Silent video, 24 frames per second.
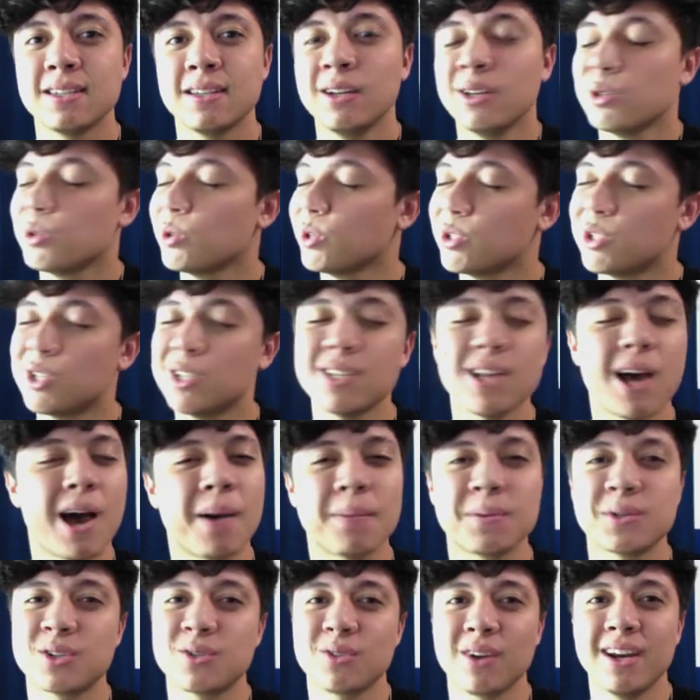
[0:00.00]
So let's just
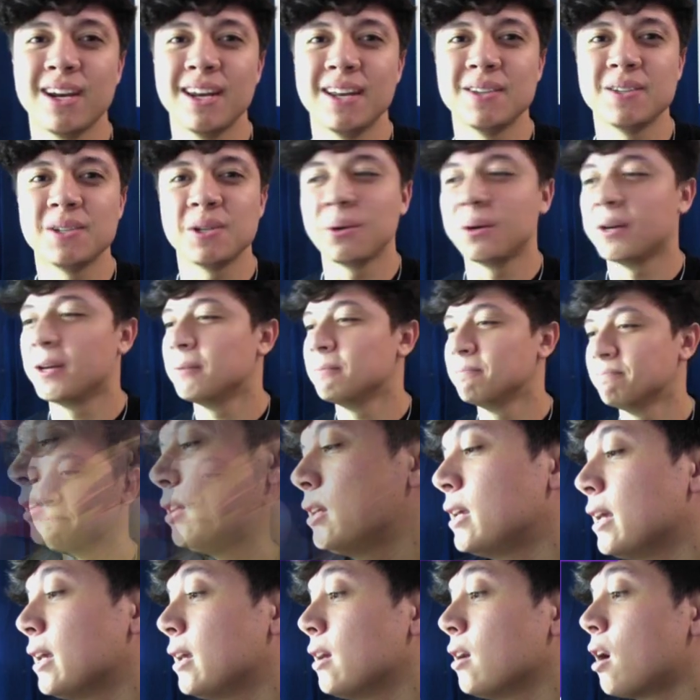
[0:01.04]
hop straight into it.
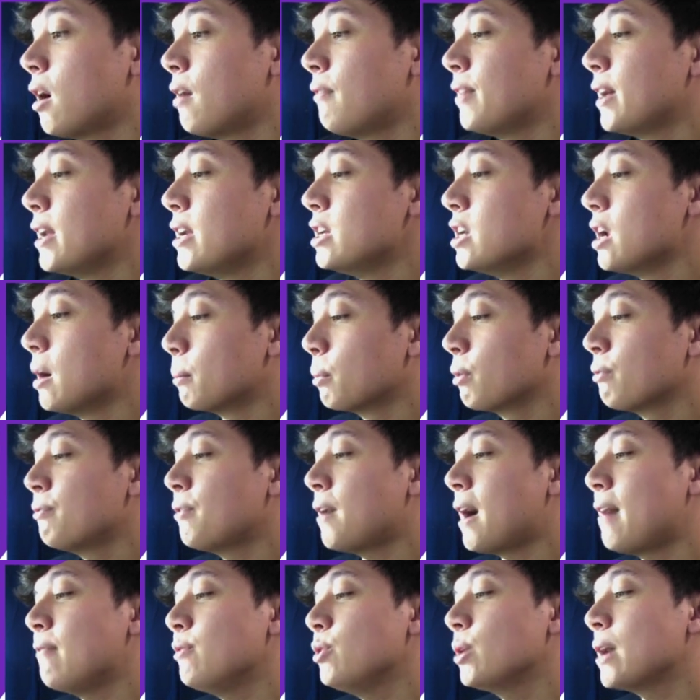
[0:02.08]
Kicking off at number
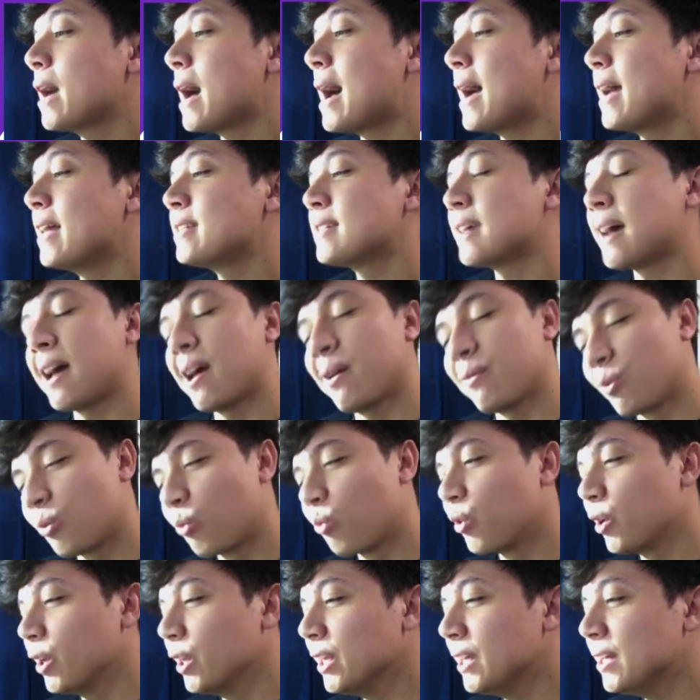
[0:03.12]
5, you guys, I have a
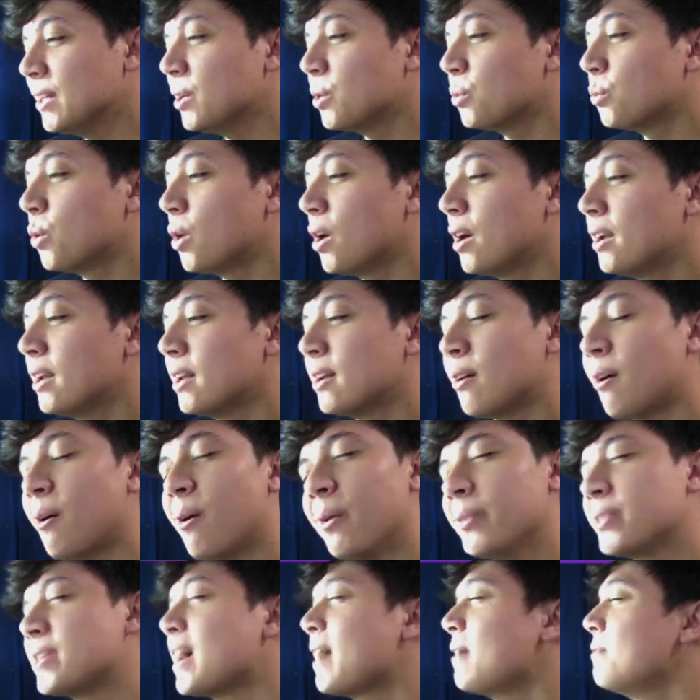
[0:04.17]
really good one, an
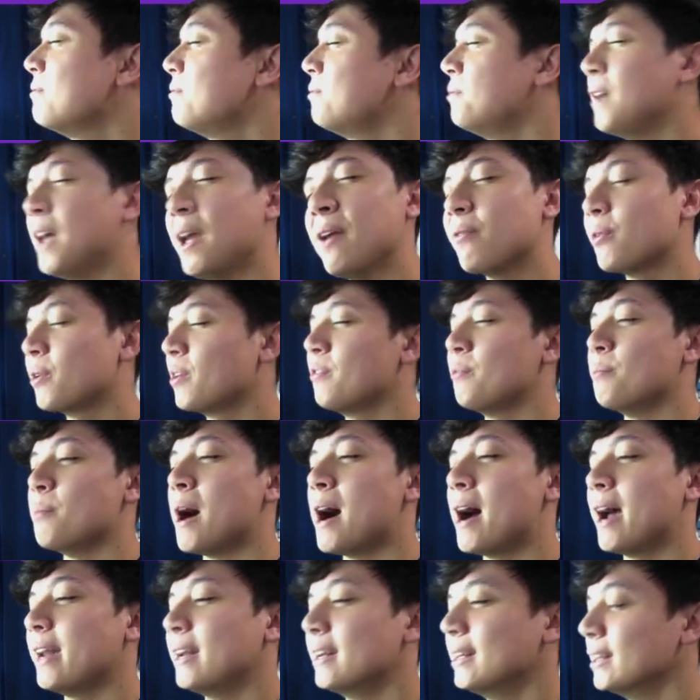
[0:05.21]
all-time favorite of
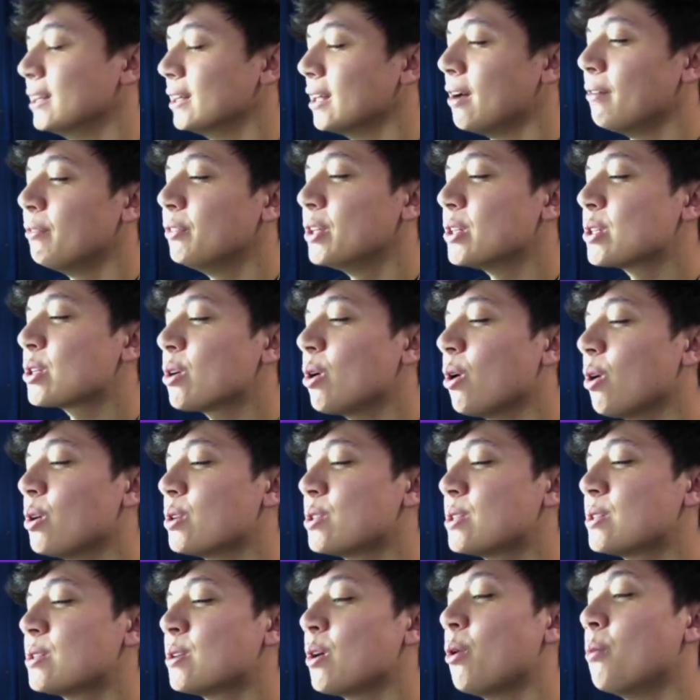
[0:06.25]
mine. Love this card
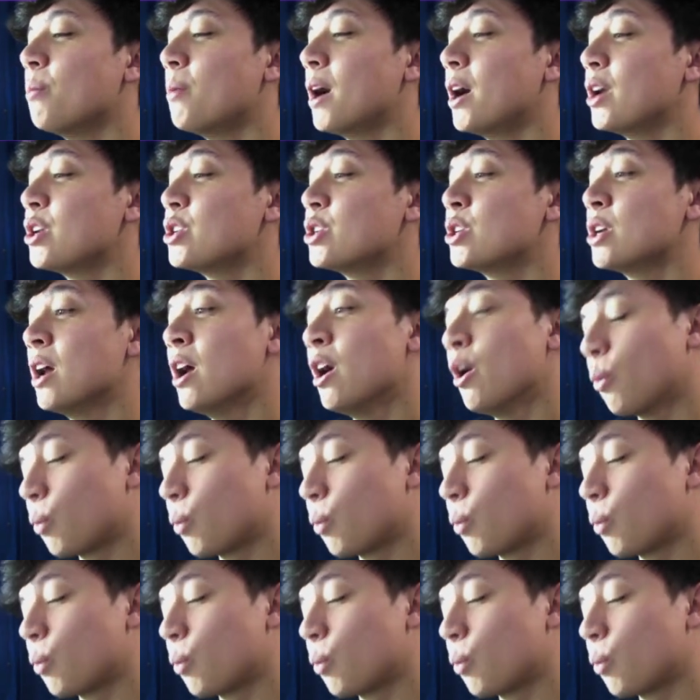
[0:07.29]
so much.